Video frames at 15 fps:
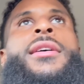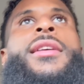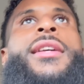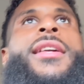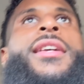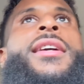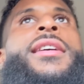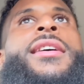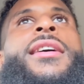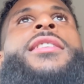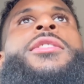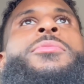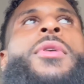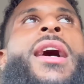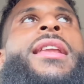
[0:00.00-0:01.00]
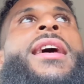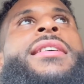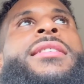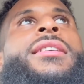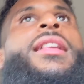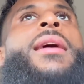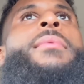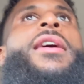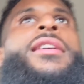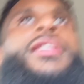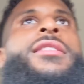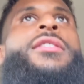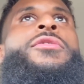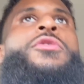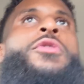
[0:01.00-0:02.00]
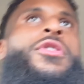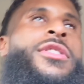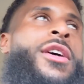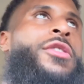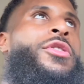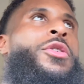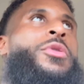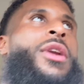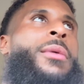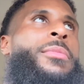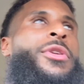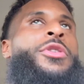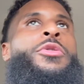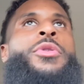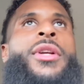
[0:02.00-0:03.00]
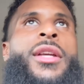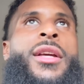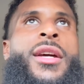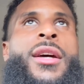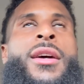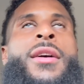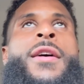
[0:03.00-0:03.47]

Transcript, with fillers: The Kia, it's, I, I still like my Kia. Of course, I don't know what I'm gonna do with it yet.